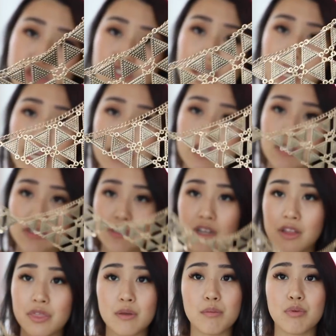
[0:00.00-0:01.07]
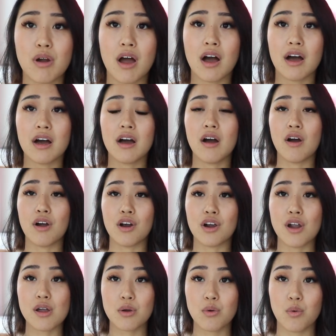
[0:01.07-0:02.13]
triangles on the bra
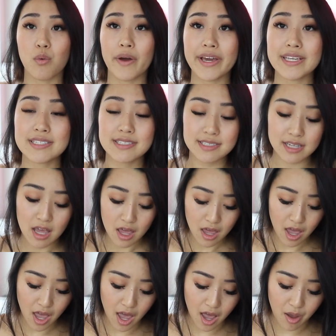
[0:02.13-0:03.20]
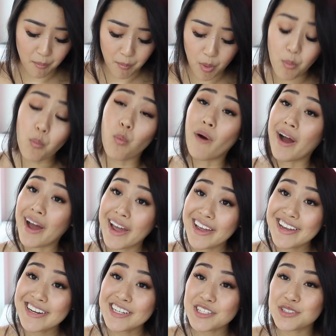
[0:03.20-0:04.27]
are quite wide.